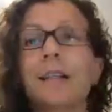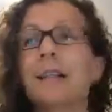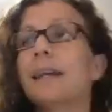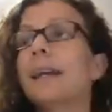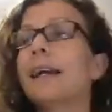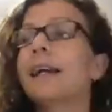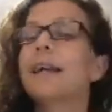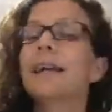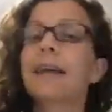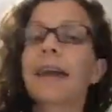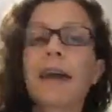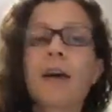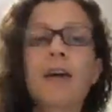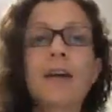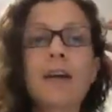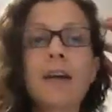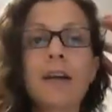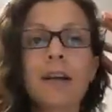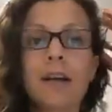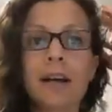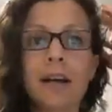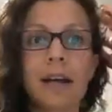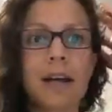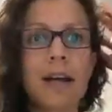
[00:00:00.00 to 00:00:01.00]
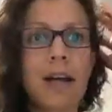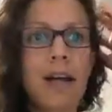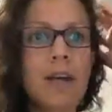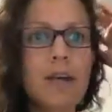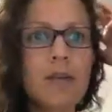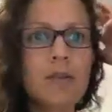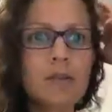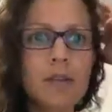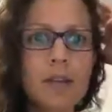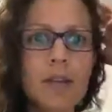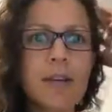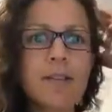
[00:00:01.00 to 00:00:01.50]
Like
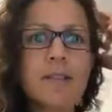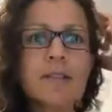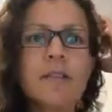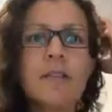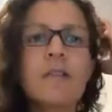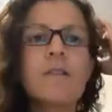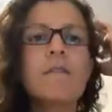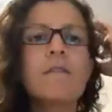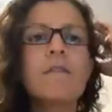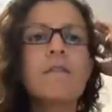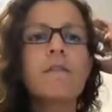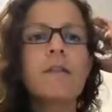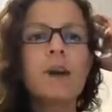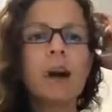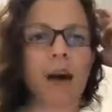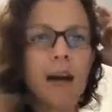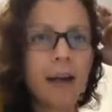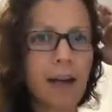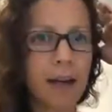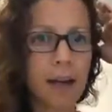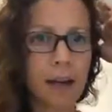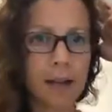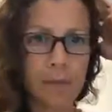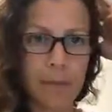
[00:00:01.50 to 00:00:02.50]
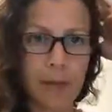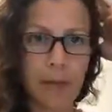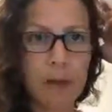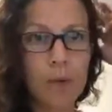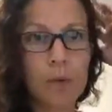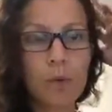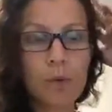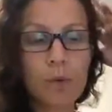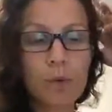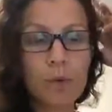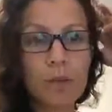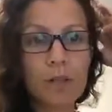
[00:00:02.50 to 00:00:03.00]
Gary triggers the fuck out of me
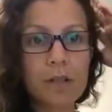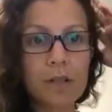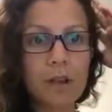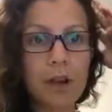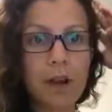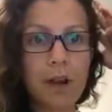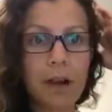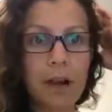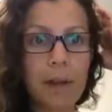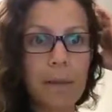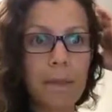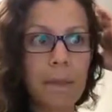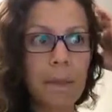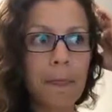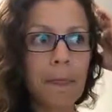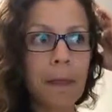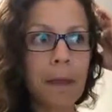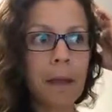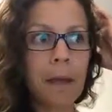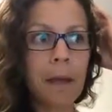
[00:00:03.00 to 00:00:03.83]
all the time.